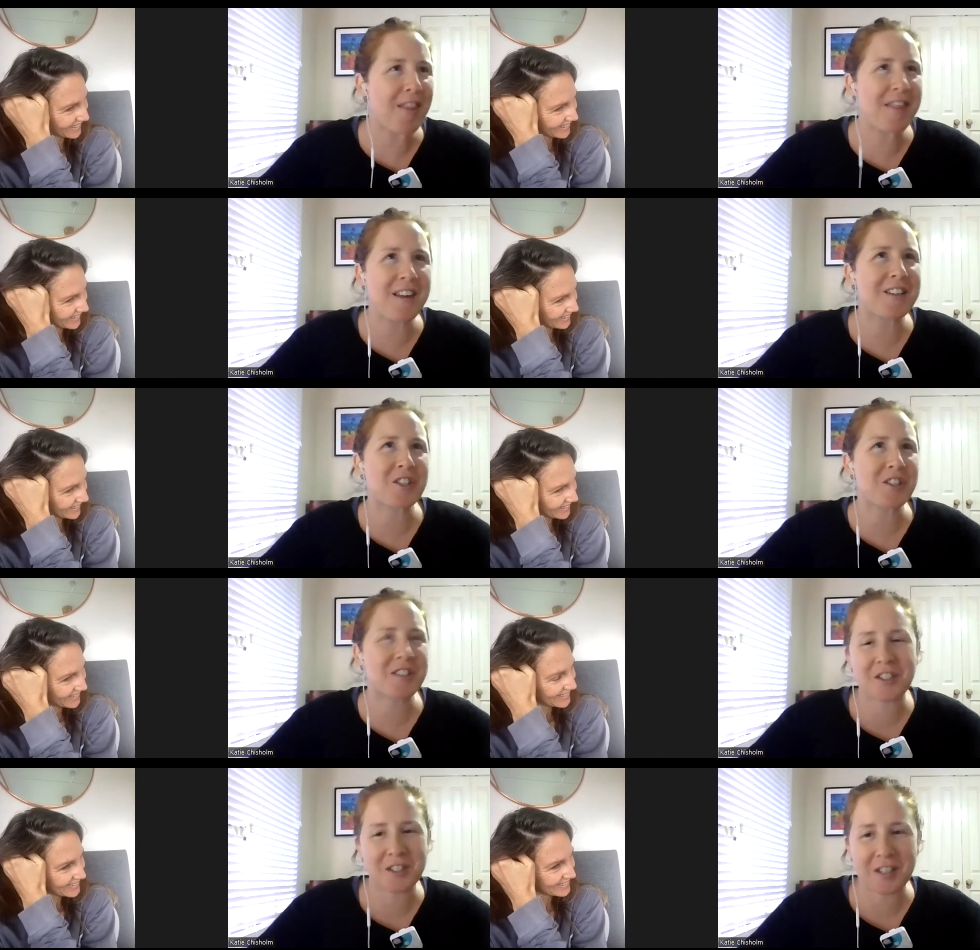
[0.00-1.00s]
Speaker 1: I think
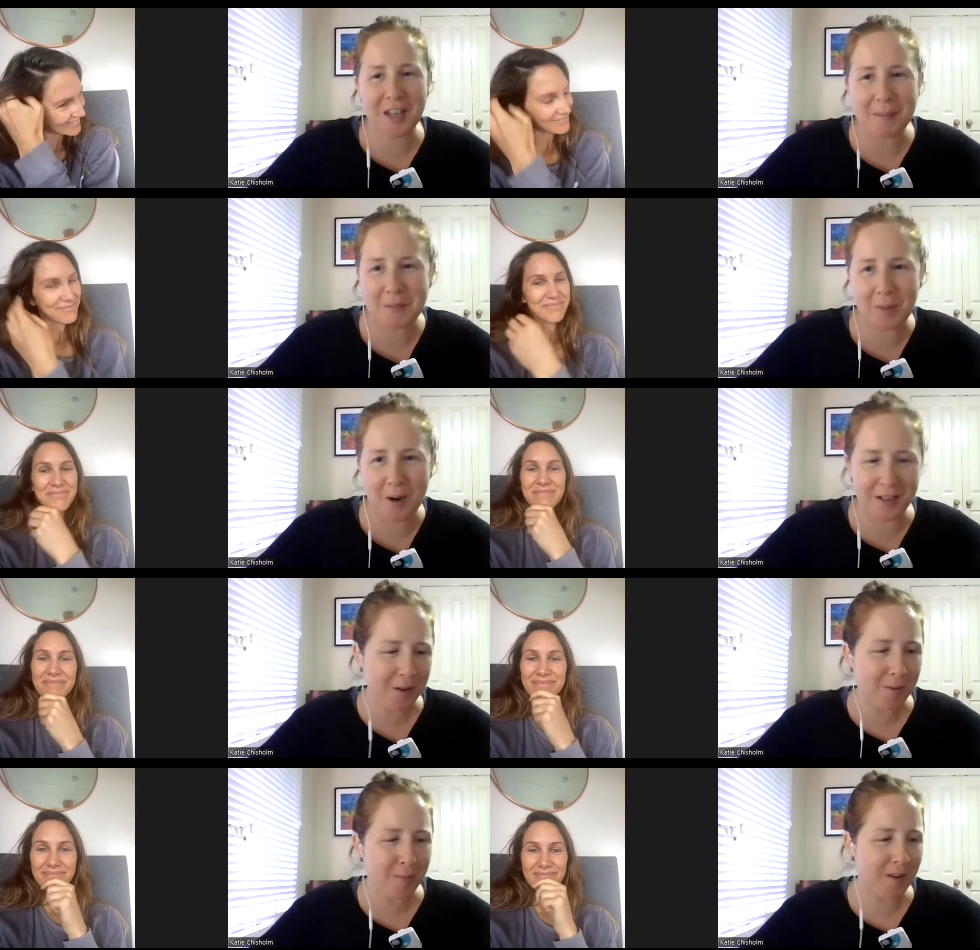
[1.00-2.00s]
just keep spreading
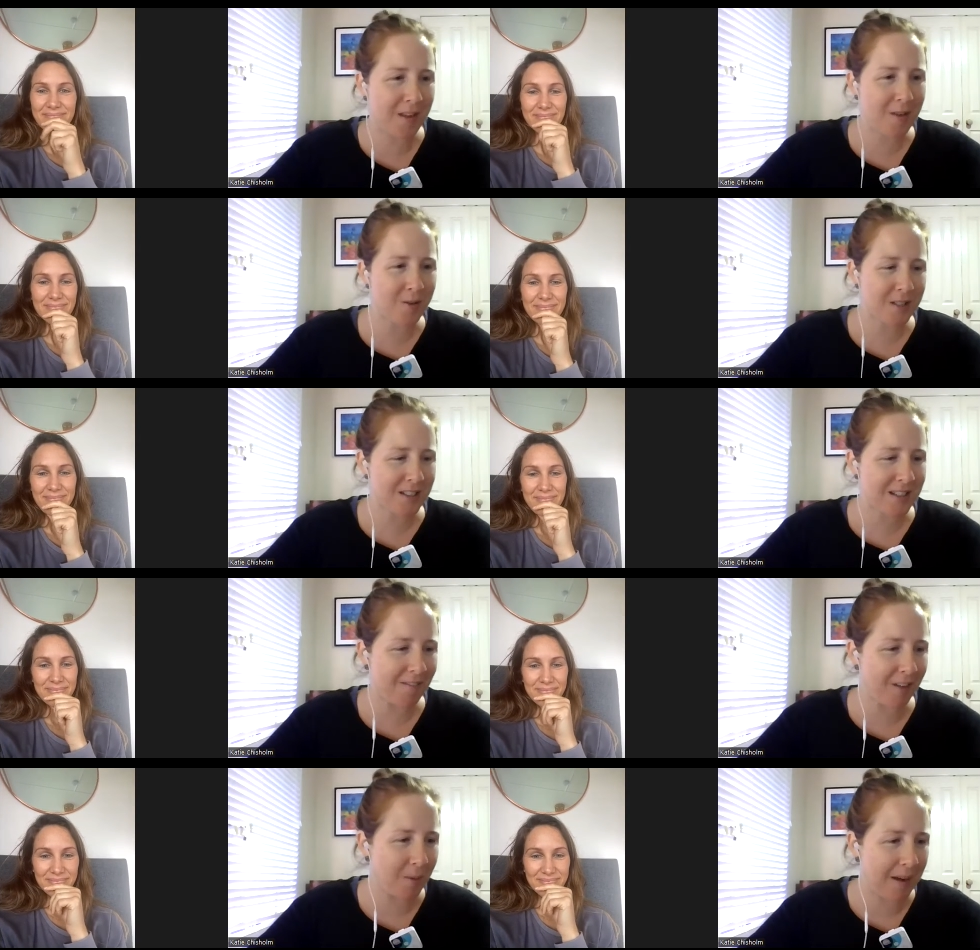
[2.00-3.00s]
your breathy goodness
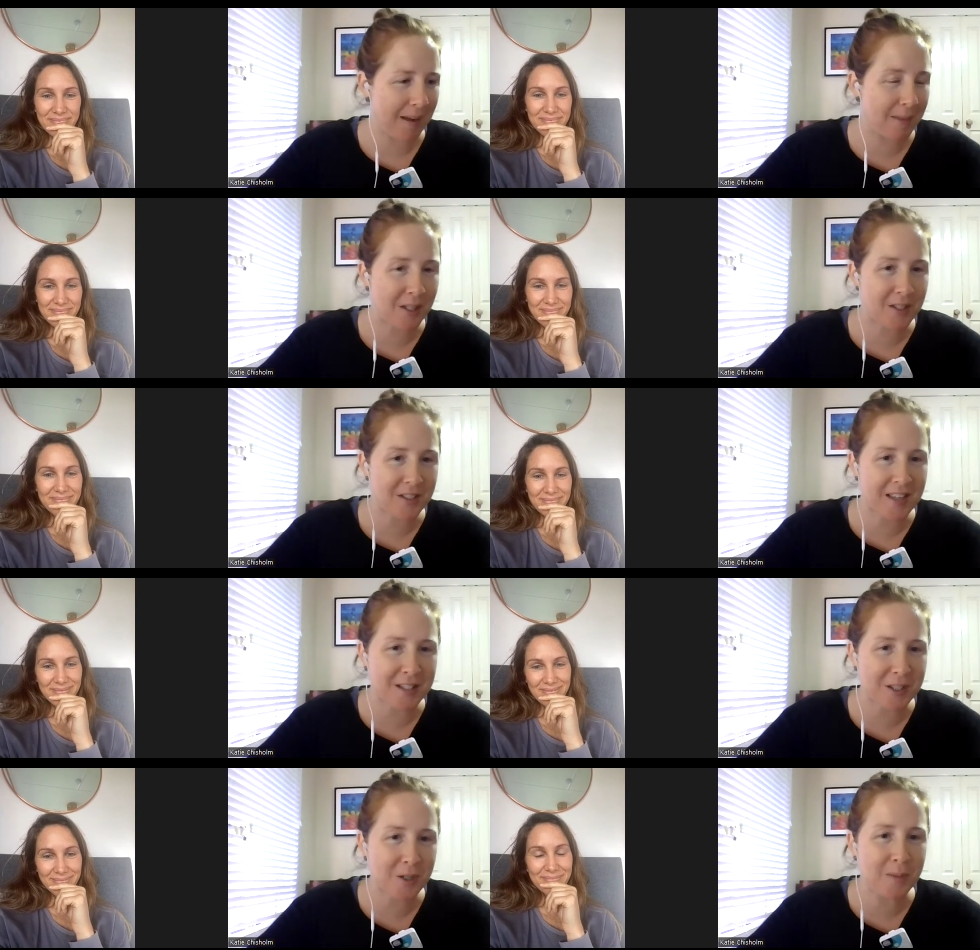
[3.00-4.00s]
everywhere because
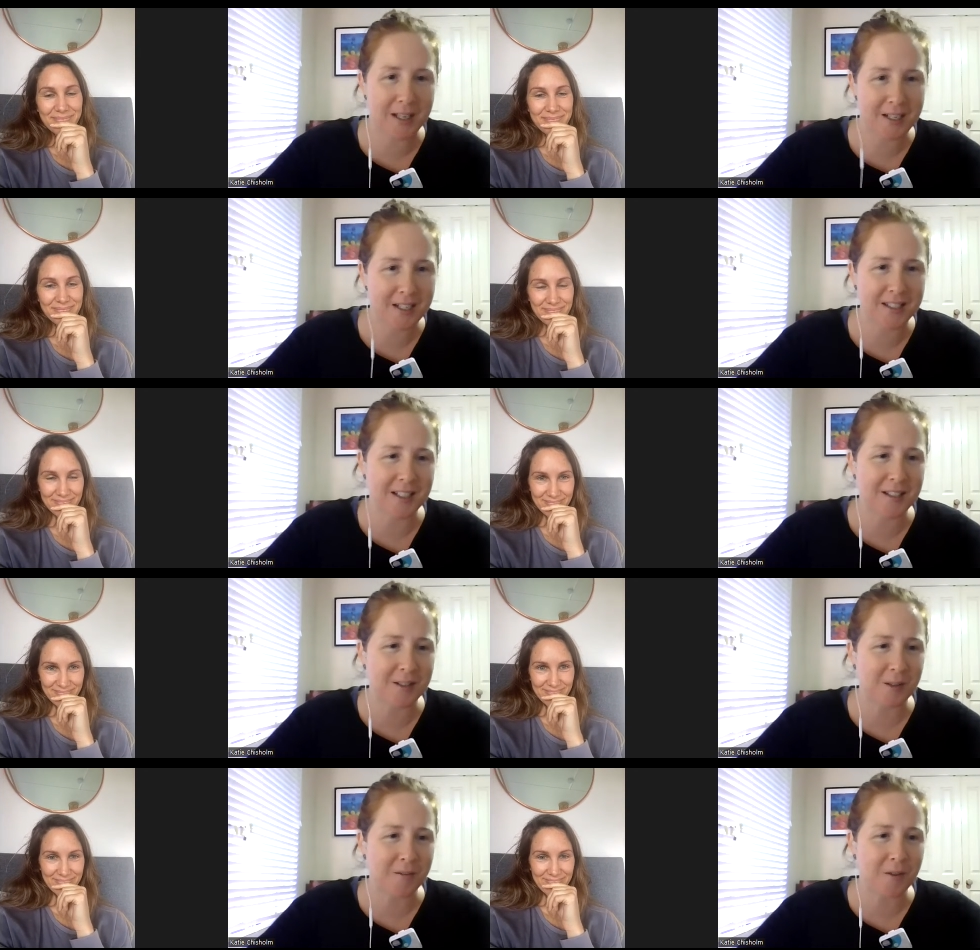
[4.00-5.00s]
that's you planting seeds
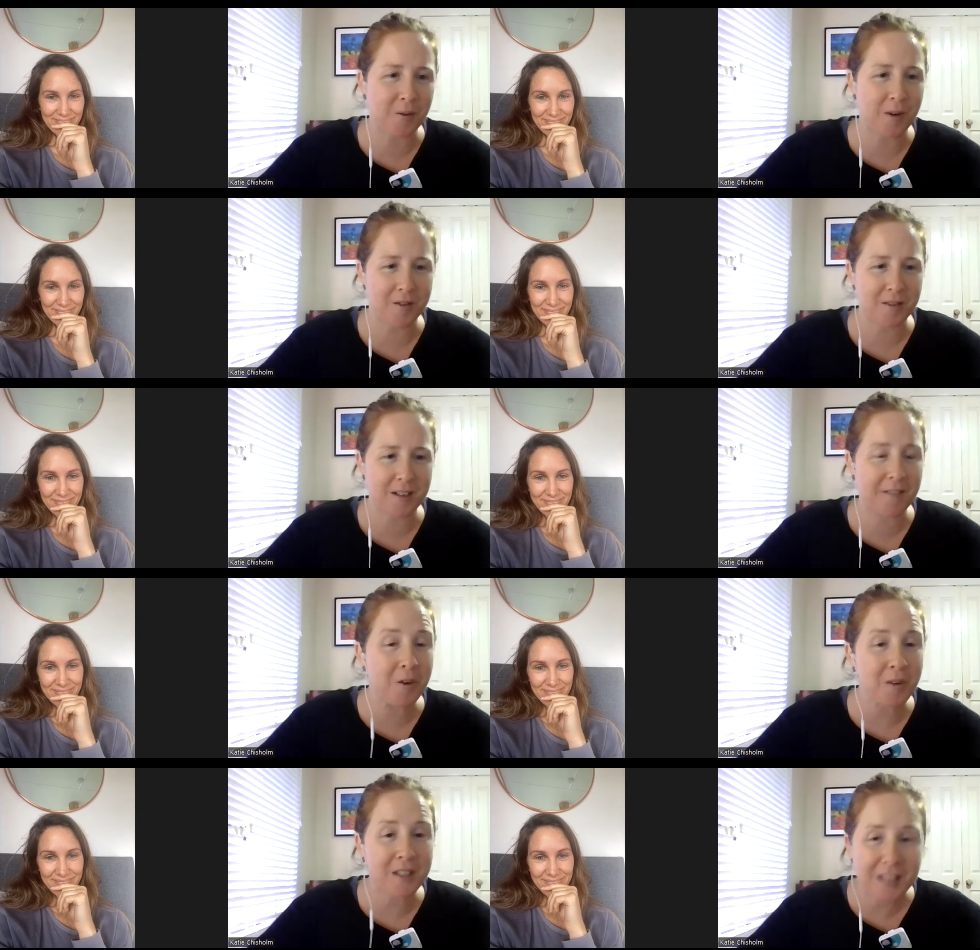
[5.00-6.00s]
all over the world. And if
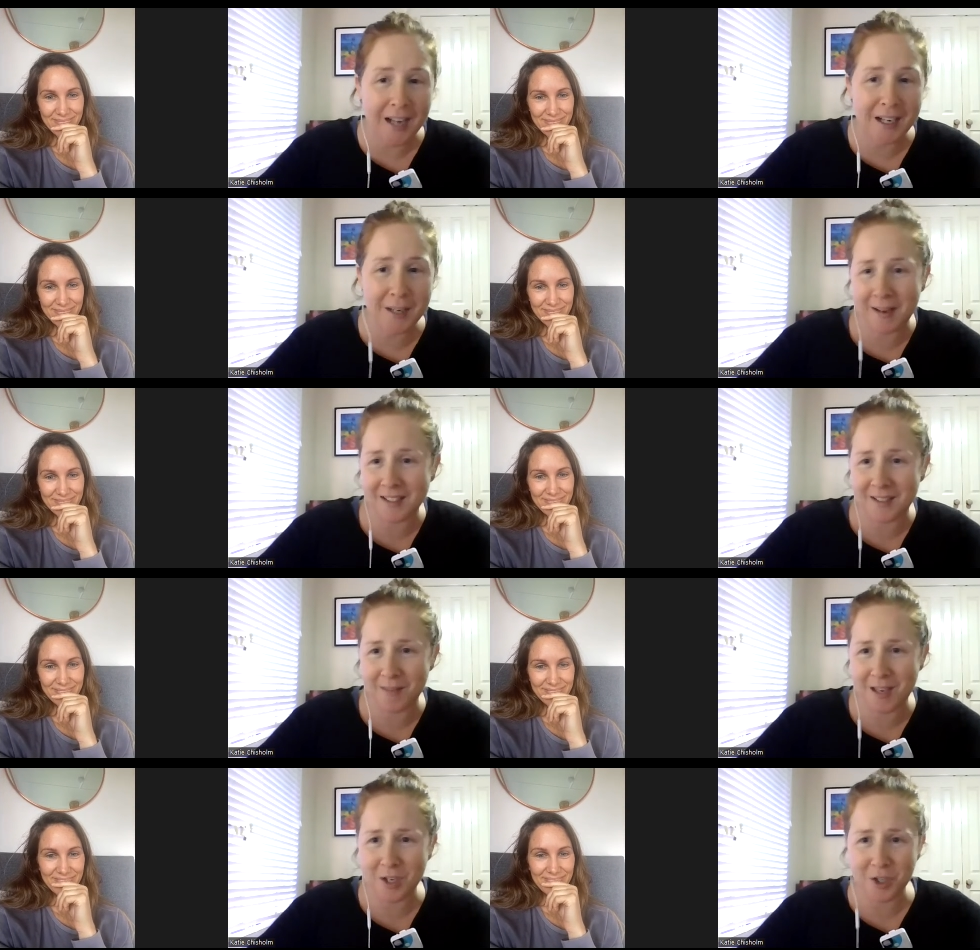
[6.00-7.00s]
you're excited about
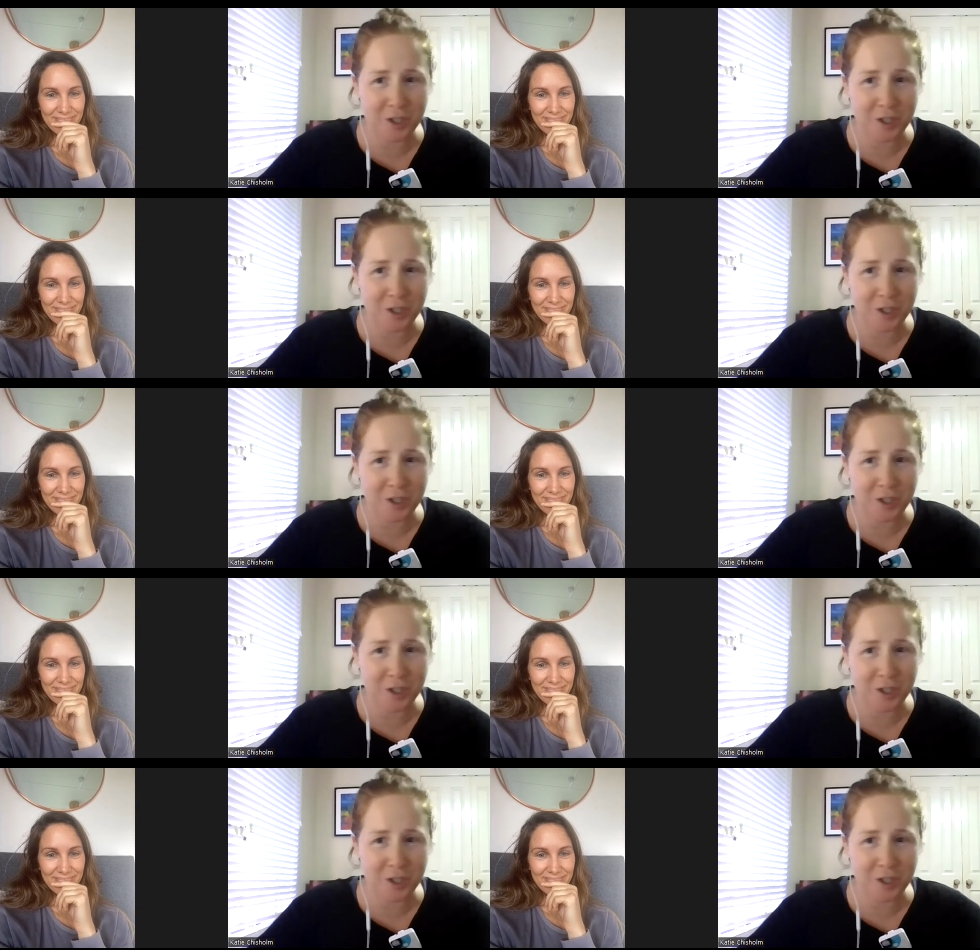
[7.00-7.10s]
something, you